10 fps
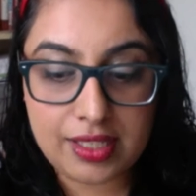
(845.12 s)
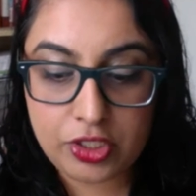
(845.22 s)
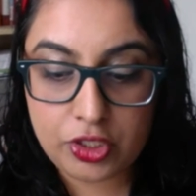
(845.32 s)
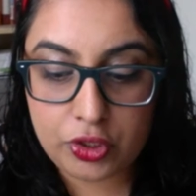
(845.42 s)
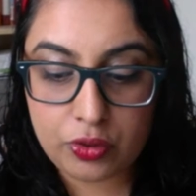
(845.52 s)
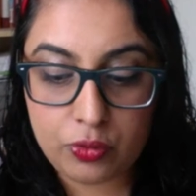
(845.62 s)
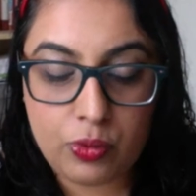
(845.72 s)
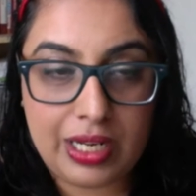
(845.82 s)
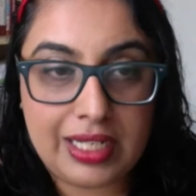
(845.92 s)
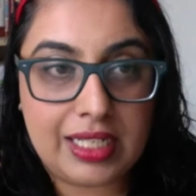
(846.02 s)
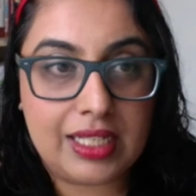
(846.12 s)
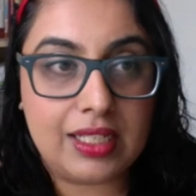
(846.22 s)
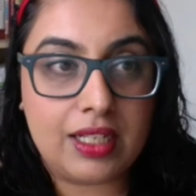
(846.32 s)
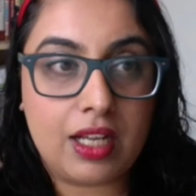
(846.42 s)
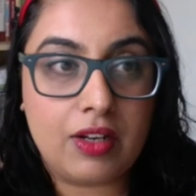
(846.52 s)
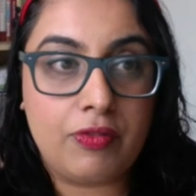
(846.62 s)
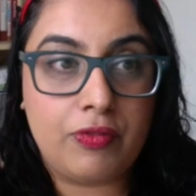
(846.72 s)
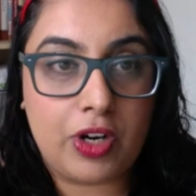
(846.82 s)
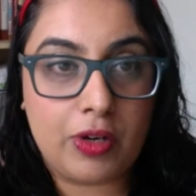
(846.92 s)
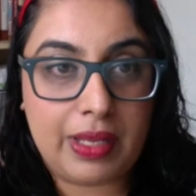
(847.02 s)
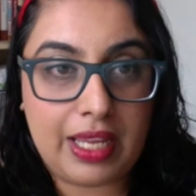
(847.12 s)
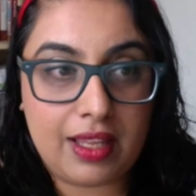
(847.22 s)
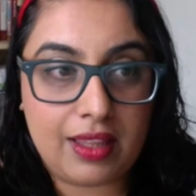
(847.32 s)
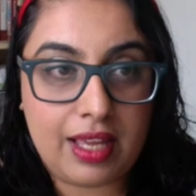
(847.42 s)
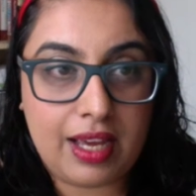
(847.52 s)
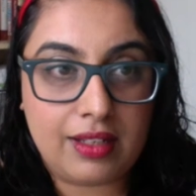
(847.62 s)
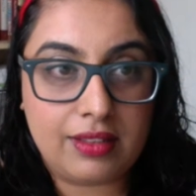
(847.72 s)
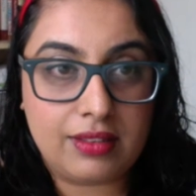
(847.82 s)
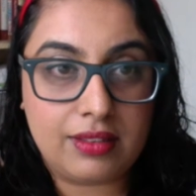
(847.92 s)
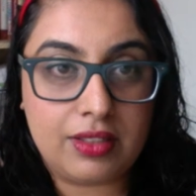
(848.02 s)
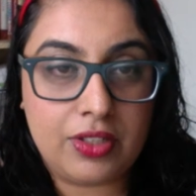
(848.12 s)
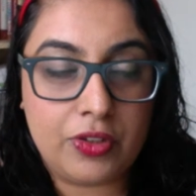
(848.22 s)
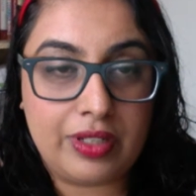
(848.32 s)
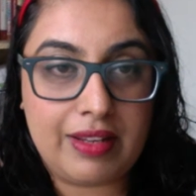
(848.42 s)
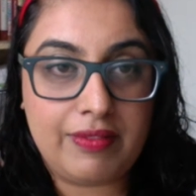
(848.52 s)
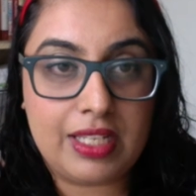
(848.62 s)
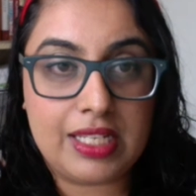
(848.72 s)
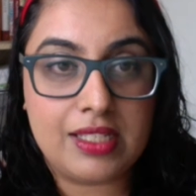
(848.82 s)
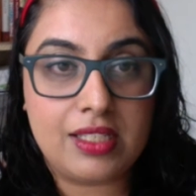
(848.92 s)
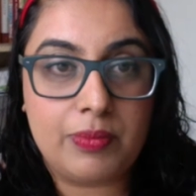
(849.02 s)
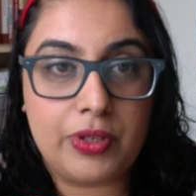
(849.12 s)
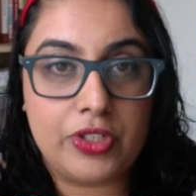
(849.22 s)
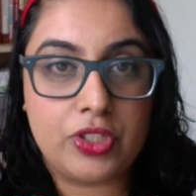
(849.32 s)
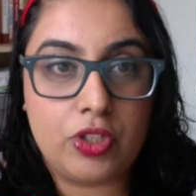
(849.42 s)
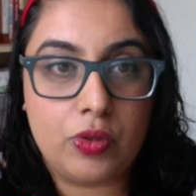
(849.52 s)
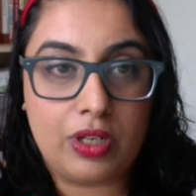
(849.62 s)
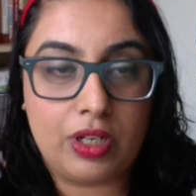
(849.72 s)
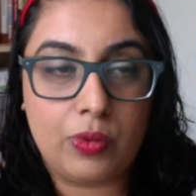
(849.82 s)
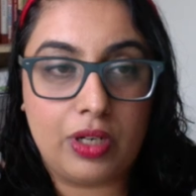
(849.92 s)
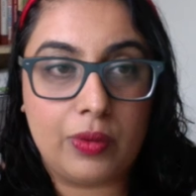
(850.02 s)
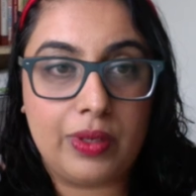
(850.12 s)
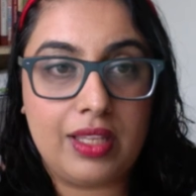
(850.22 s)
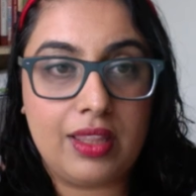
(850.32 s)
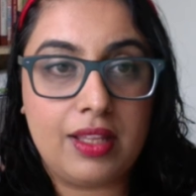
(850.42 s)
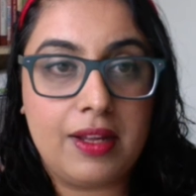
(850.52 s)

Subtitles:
is you're, one, confirming that your Navy is the person you want to work with.